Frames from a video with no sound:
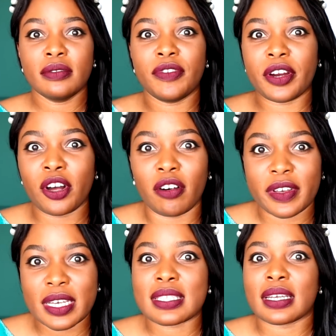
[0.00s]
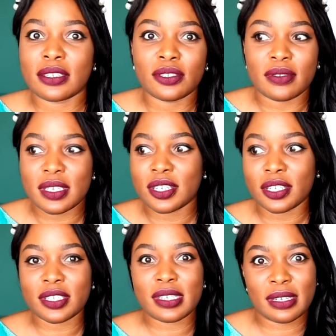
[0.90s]
very obvious that, you know, this
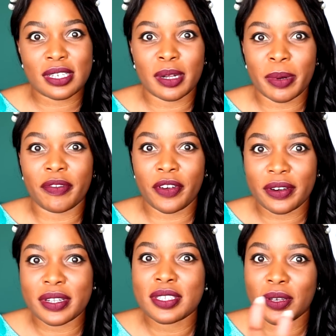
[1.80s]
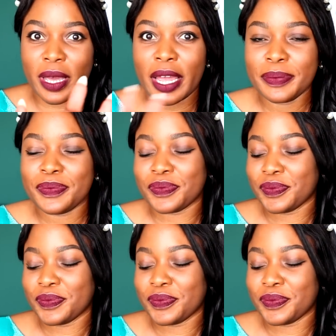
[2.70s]
girl just touched up her fragrance, okay?